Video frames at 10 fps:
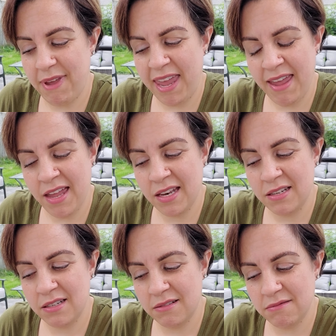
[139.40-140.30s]

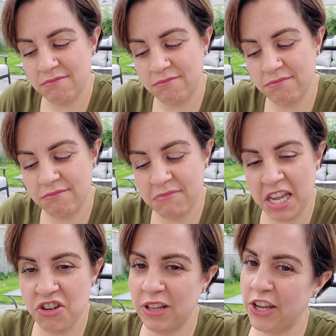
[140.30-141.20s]
and
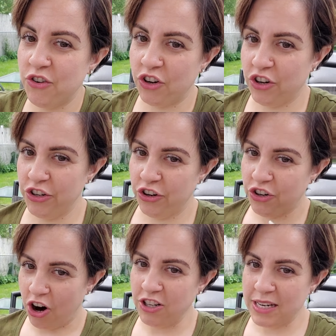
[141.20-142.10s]
and you let your your
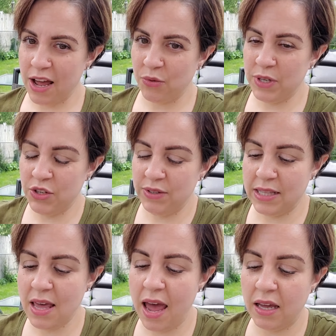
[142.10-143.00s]
guard down when you
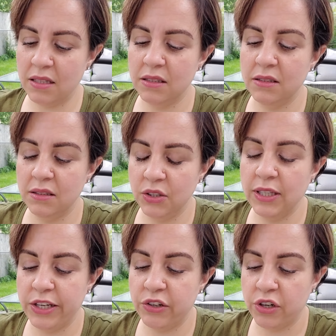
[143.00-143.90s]
did that you
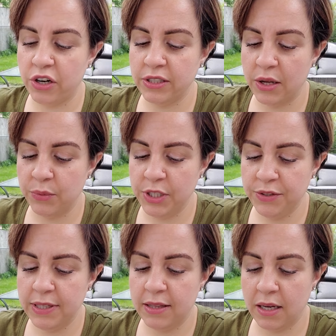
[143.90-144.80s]
let your guard down when
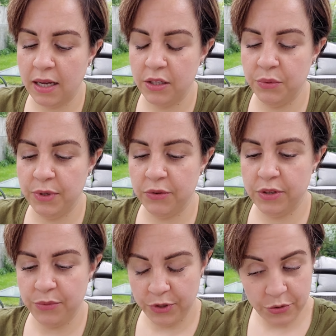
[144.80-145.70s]
you did that. You re
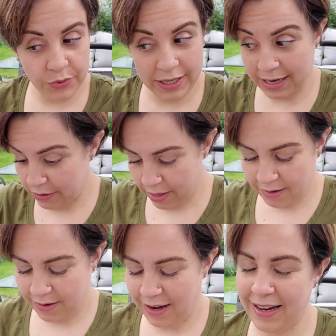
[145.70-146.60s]
you, you re
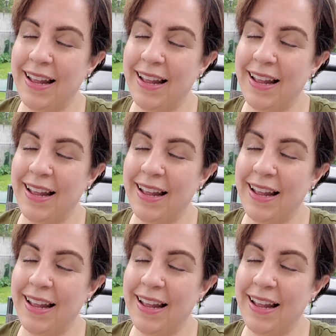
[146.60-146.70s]
ugh, I